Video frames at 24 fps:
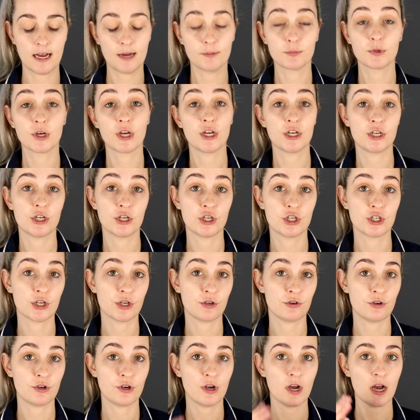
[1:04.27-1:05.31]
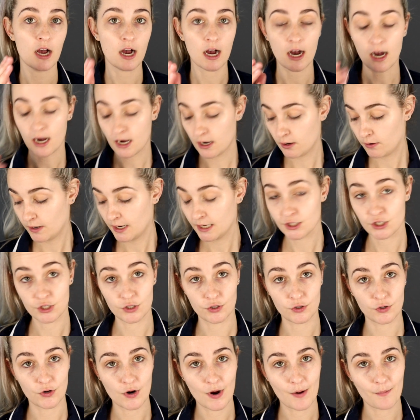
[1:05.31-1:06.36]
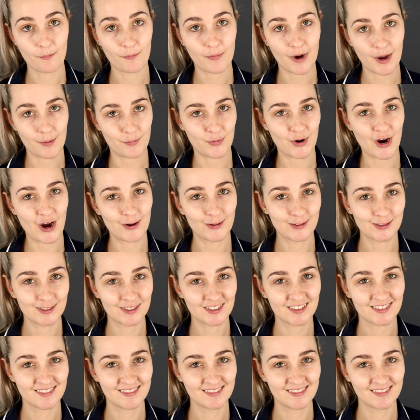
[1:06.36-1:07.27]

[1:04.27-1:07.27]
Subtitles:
I'm going to show you how I do my brows.